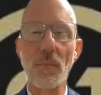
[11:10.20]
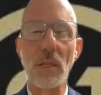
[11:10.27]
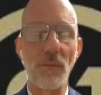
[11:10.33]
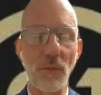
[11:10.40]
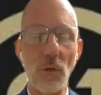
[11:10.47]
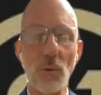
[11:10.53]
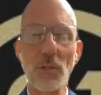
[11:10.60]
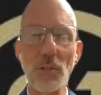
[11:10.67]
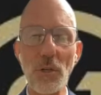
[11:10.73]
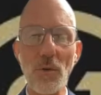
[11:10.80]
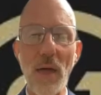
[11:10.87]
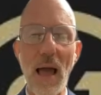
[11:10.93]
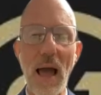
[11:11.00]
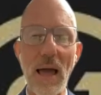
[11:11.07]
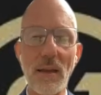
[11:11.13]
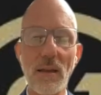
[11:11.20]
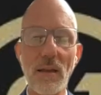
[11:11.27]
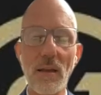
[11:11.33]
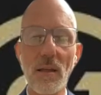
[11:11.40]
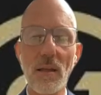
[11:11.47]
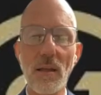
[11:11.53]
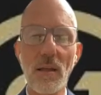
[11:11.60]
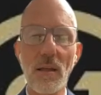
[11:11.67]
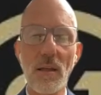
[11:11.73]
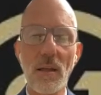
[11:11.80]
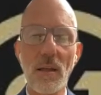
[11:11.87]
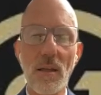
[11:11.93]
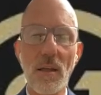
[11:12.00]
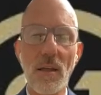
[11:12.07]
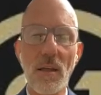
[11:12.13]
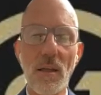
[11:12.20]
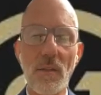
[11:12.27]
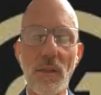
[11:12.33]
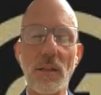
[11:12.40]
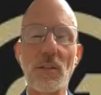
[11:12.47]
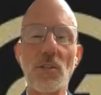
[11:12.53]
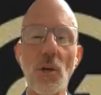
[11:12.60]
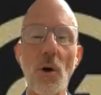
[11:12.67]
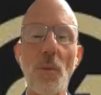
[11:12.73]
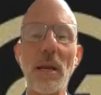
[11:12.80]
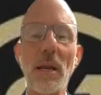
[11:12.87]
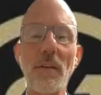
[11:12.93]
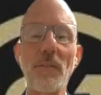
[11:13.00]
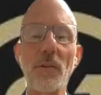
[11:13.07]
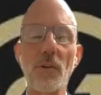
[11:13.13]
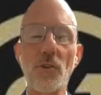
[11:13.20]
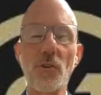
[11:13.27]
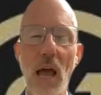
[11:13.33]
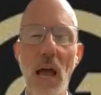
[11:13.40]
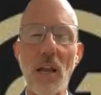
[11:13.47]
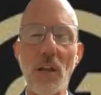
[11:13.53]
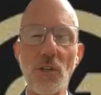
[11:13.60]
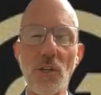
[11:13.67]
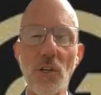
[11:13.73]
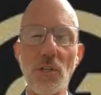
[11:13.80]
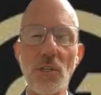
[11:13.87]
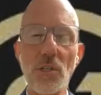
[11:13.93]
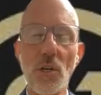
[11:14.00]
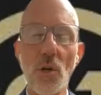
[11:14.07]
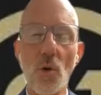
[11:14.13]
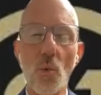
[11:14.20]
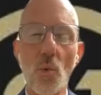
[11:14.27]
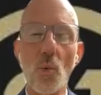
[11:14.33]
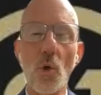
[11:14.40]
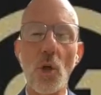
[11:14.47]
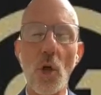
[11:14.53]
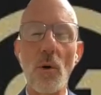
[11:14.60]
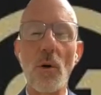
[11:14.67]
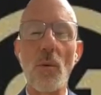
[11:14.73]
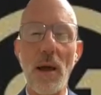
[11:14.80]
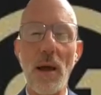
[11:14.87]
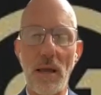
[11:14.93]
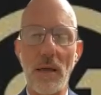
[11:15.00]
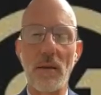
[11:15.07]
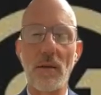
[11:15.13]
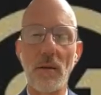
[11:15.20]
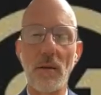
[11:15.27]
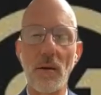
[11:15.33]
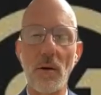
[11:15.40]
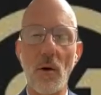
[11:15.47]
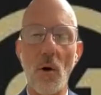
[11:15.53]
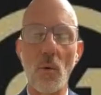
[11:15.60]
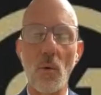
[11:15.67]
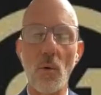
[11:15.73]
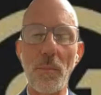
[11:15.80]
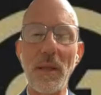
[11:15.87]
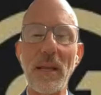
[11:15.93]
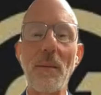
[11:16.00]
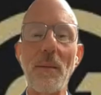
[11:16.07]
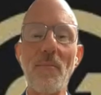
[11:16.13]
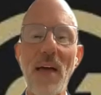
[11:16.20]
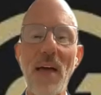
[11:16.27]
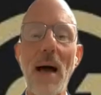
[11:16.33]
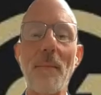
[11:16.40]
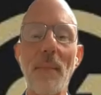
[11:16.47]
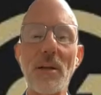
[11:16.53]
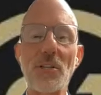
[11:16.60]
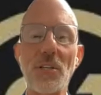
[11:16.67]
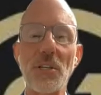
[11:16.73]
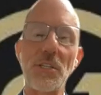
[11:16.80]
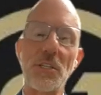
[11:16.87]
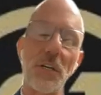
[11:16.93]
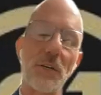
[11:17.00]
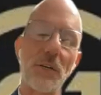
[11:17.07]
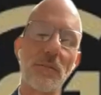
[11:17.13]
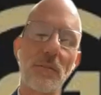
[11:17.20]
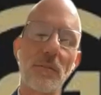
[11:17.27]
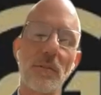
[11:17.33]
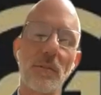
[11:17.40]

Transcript: That if you will do that, that so many of your challenges will go away or will become that much easier.